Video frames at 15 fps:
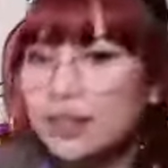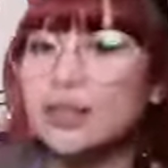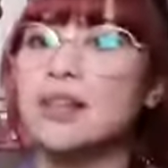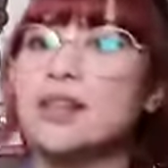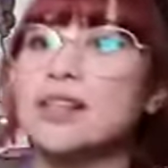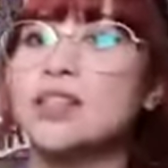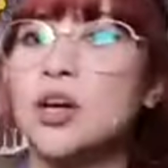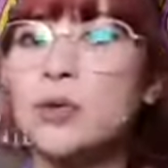
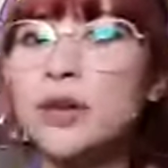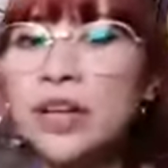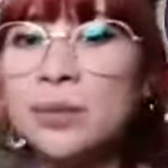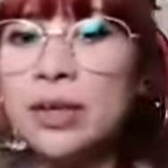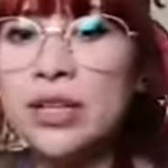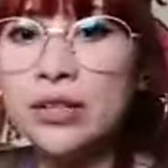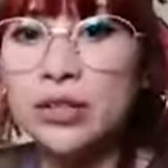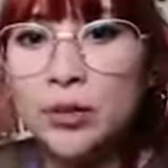So we're gonna
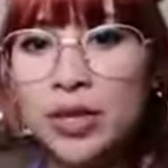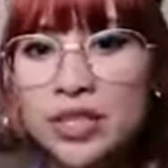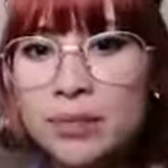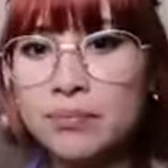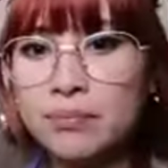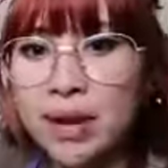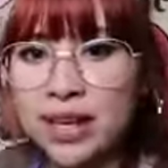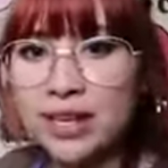be doing
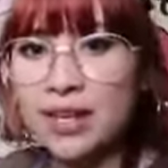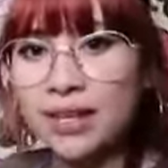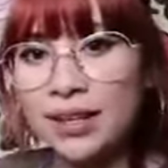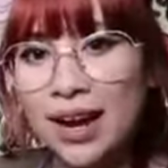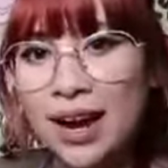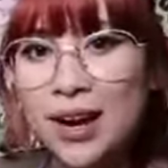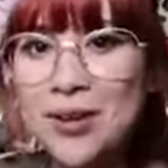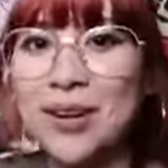some baking
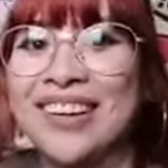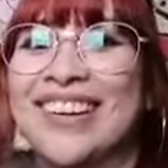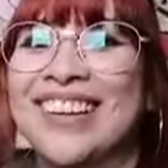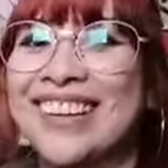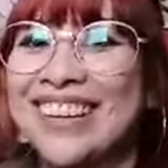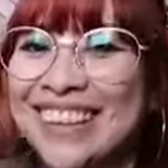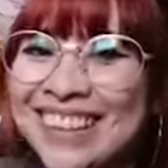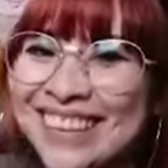now.
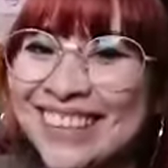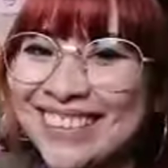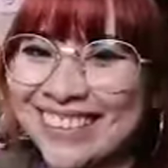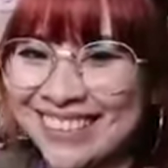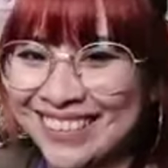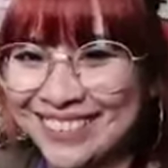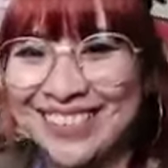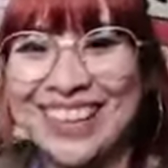
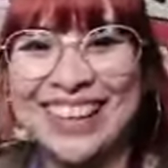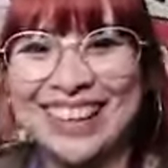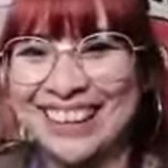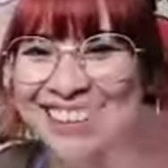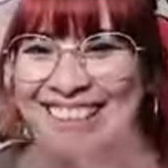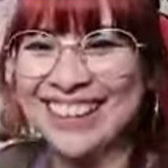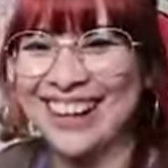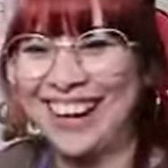I'm kidding.